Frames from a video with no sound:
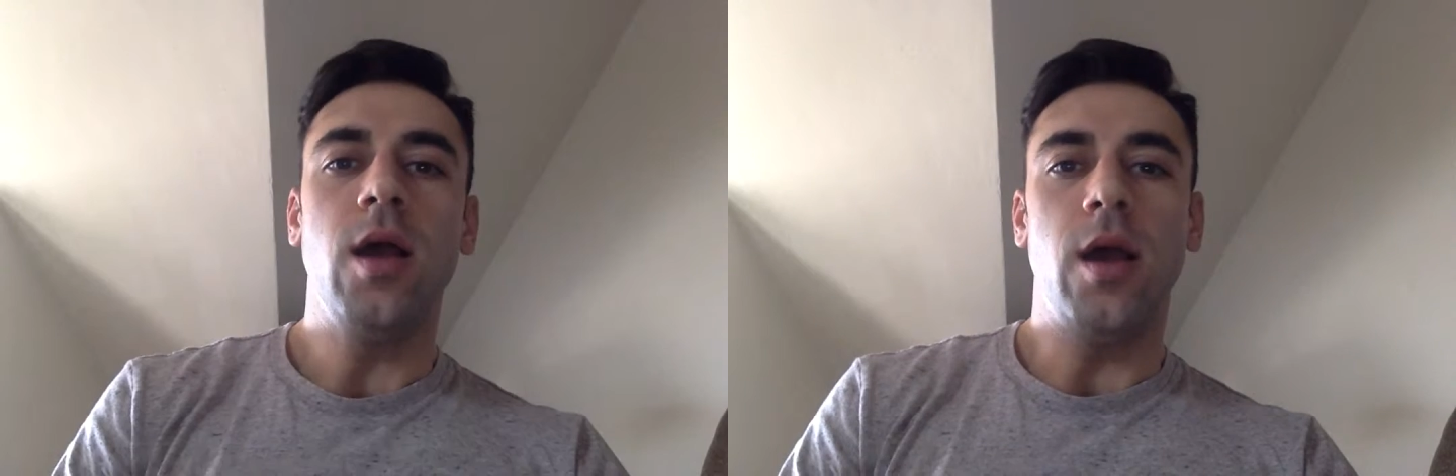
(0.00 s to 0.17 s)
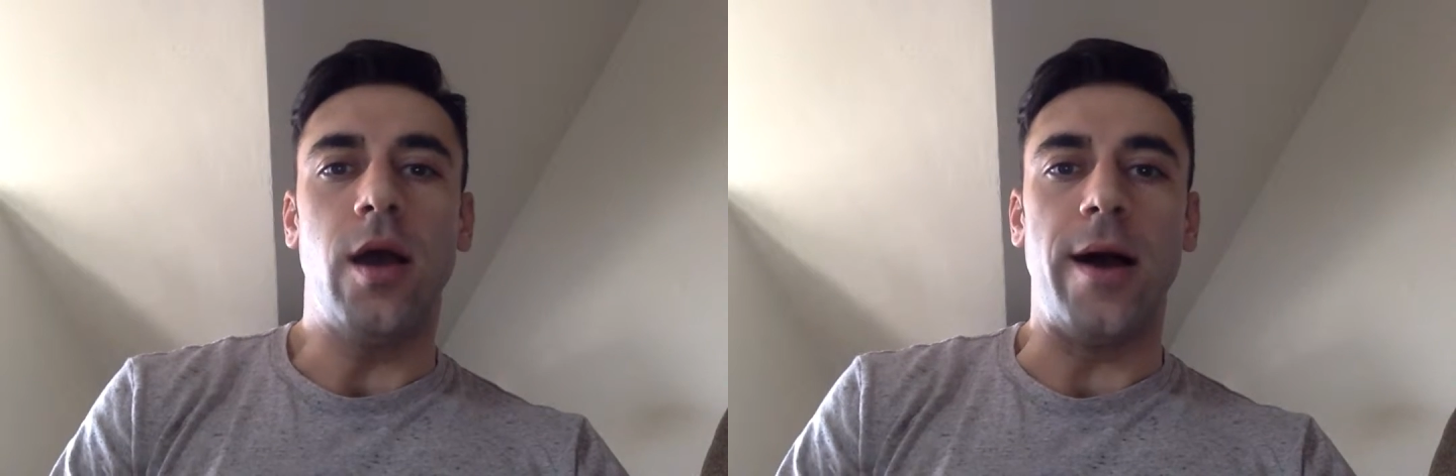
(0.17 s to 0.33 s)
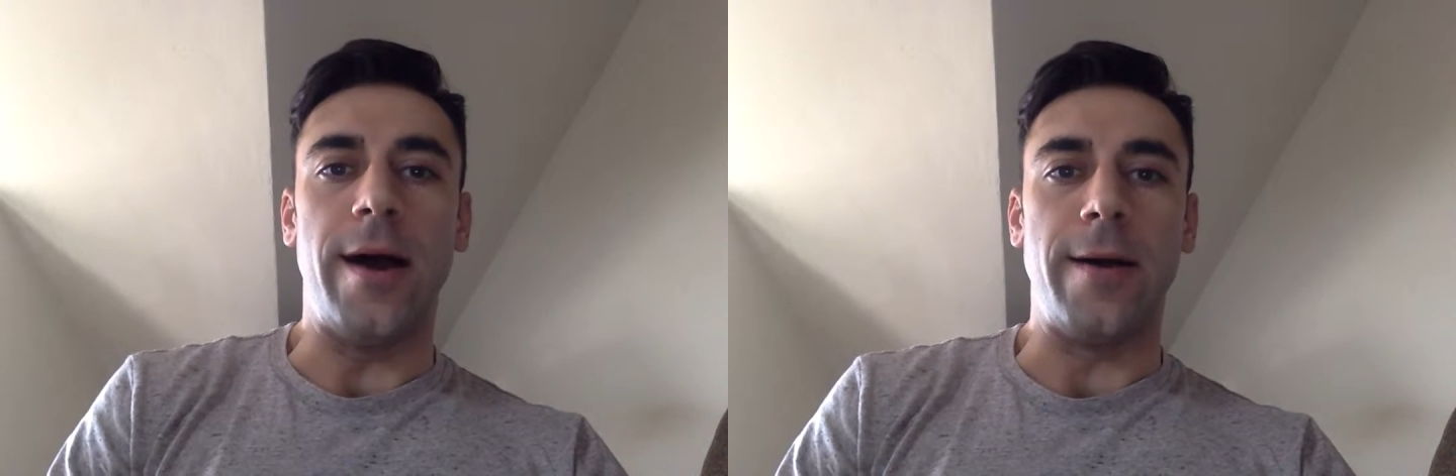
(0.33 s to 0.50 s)

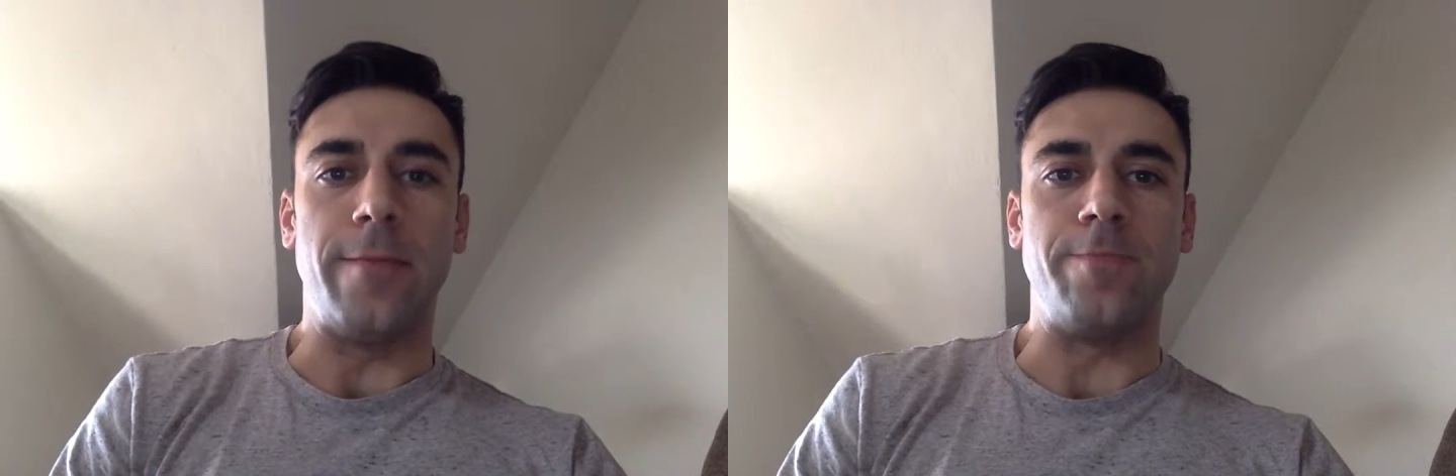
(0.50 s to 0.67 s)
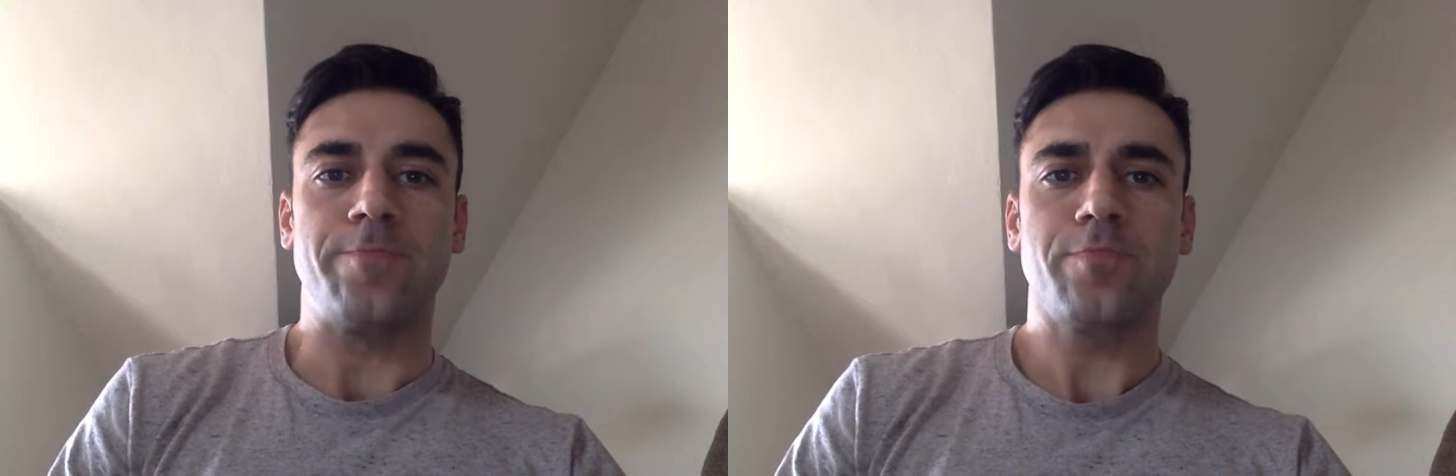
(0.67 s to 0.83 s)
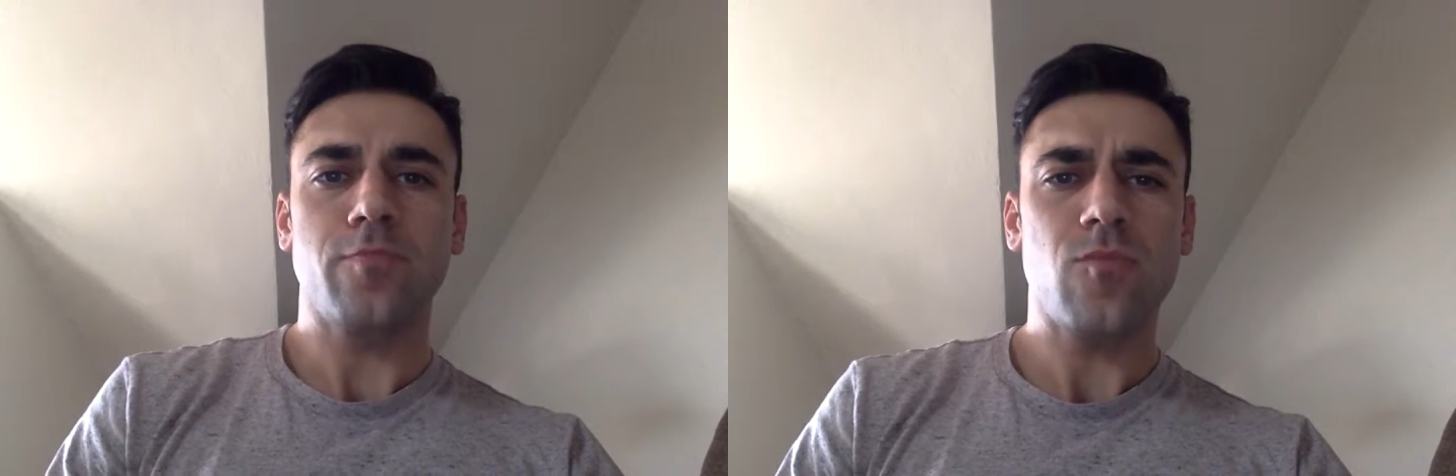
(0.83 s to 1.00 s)
Um,
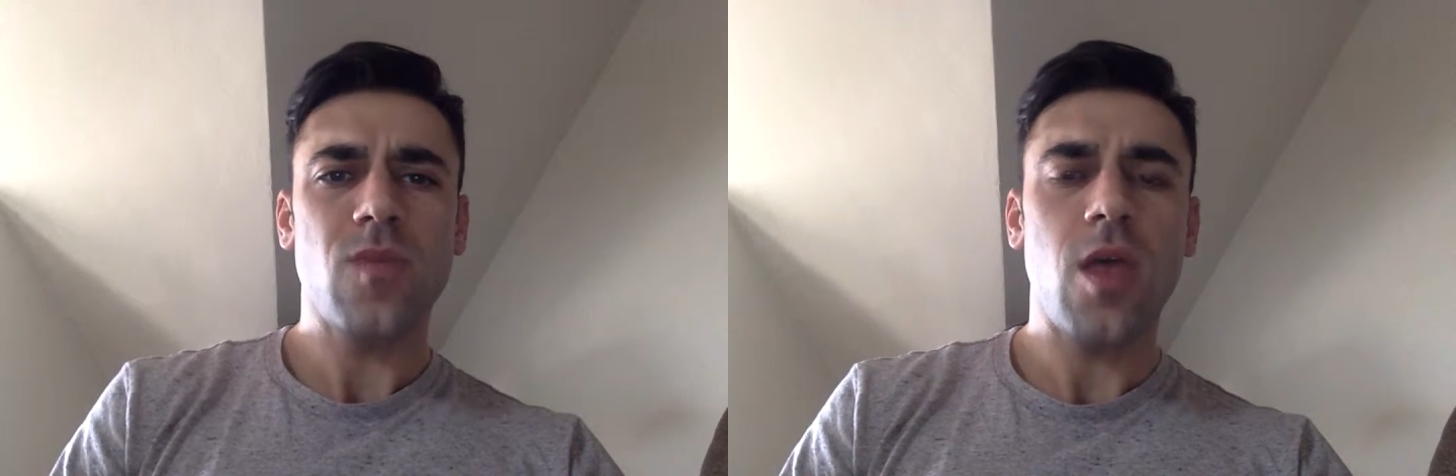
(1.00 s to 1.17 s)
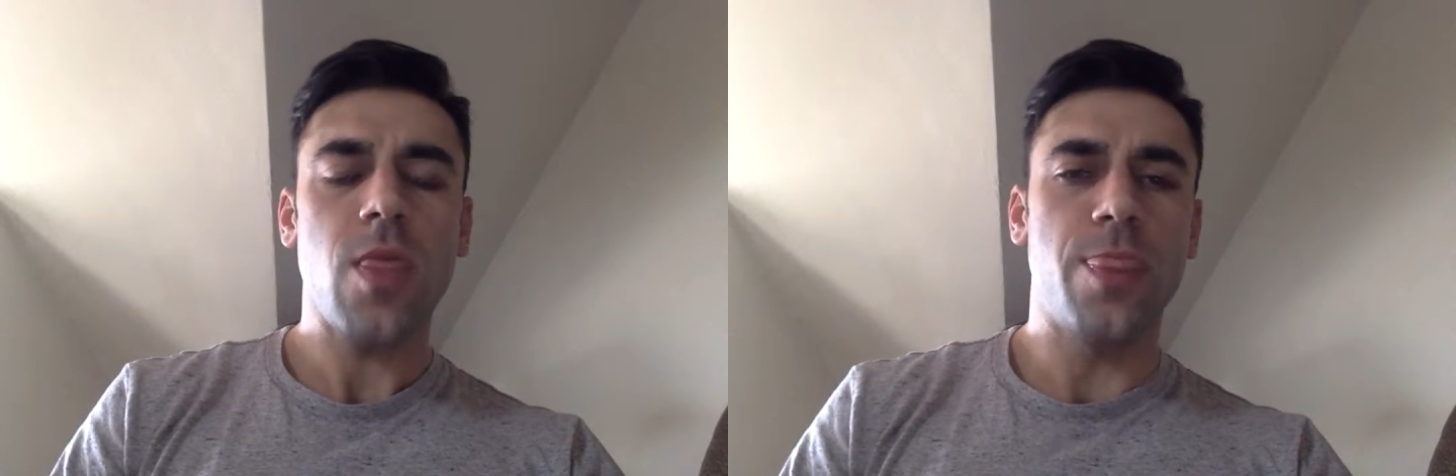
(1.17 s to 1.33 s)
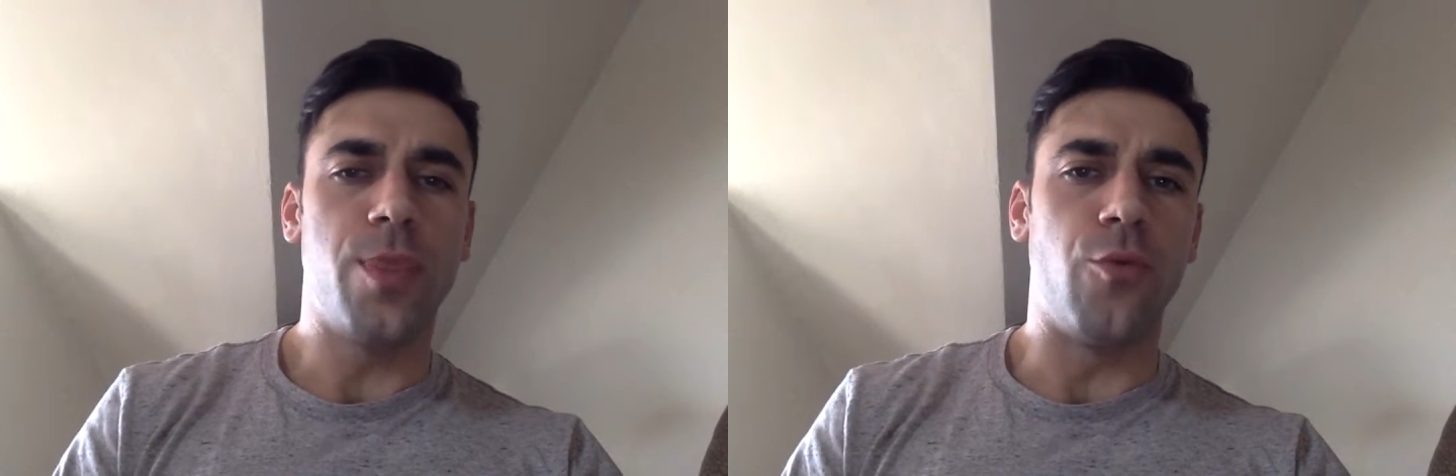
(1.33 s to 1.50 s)

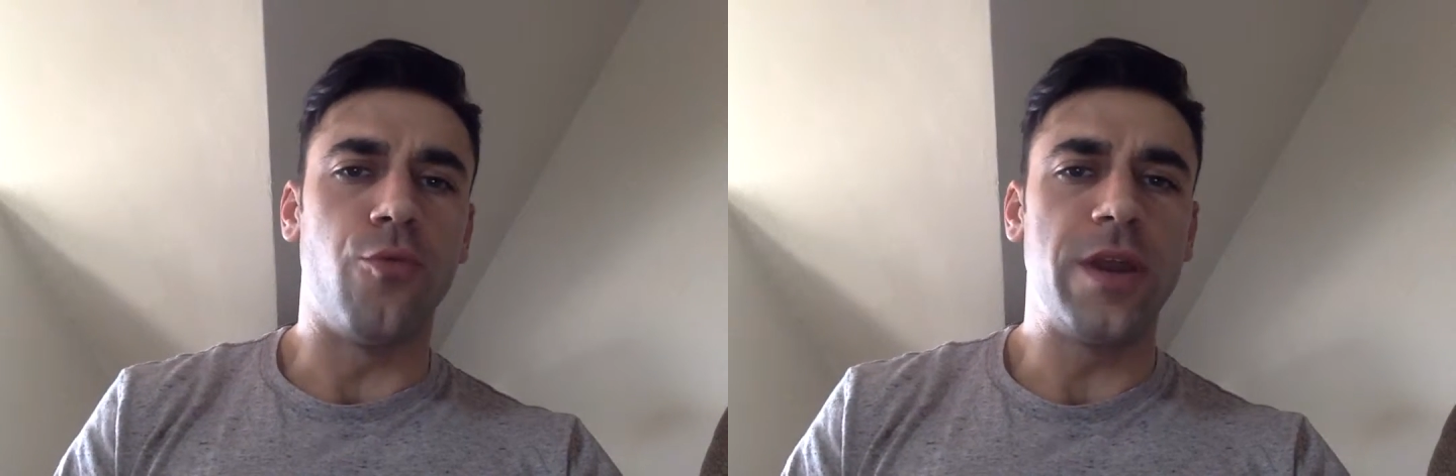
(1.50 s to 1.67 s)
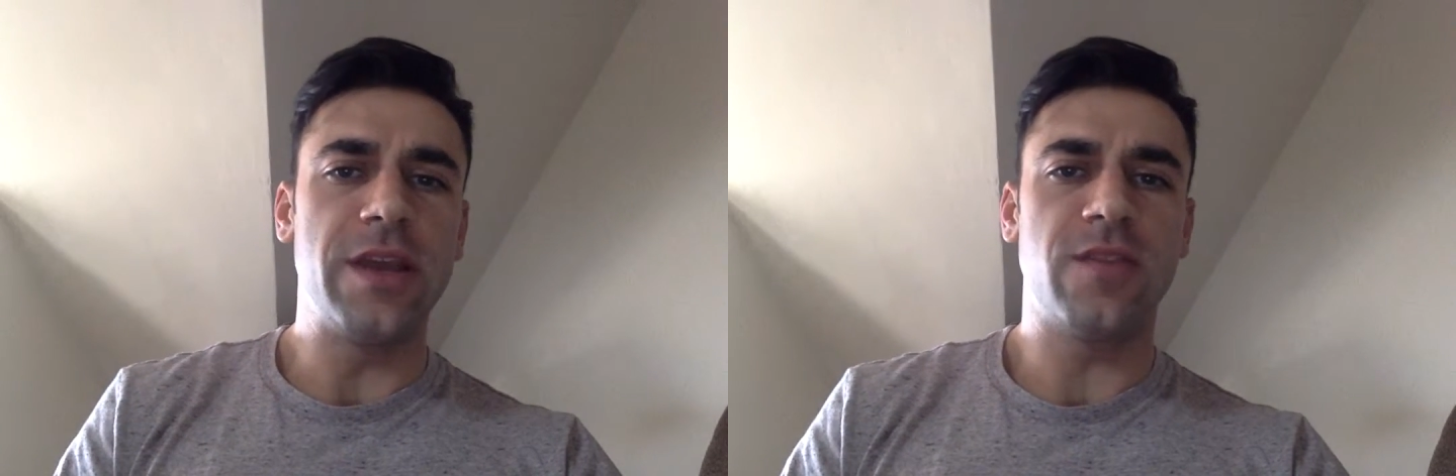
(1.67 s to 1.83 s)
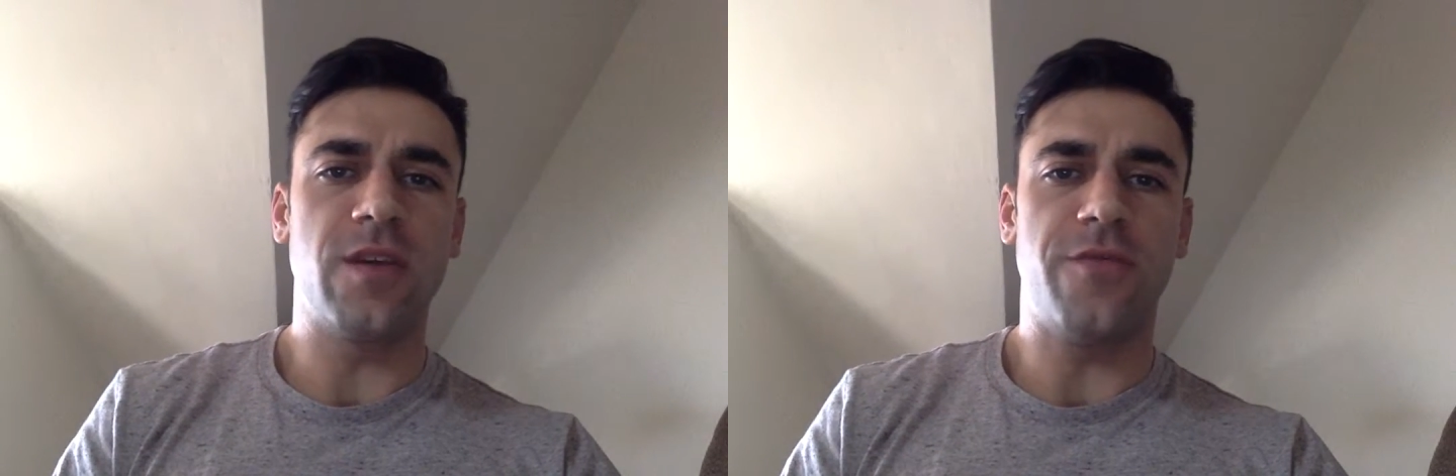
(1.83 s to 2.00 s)
the reason